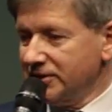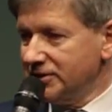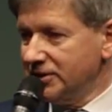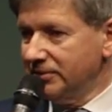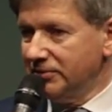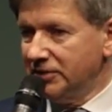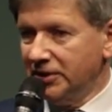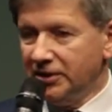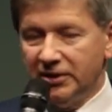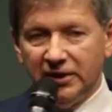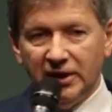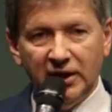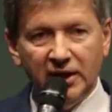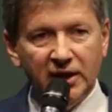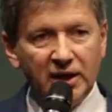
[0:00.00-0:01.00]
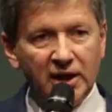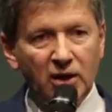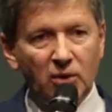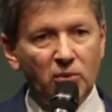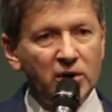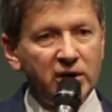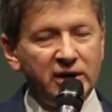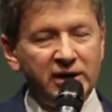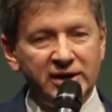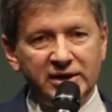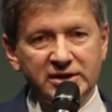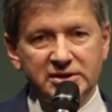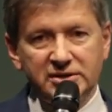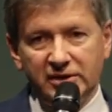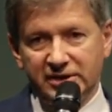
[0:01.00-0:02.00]
something and where it
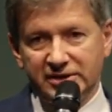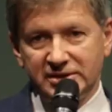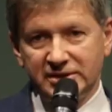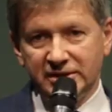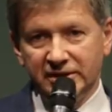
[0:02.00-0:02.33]
is not.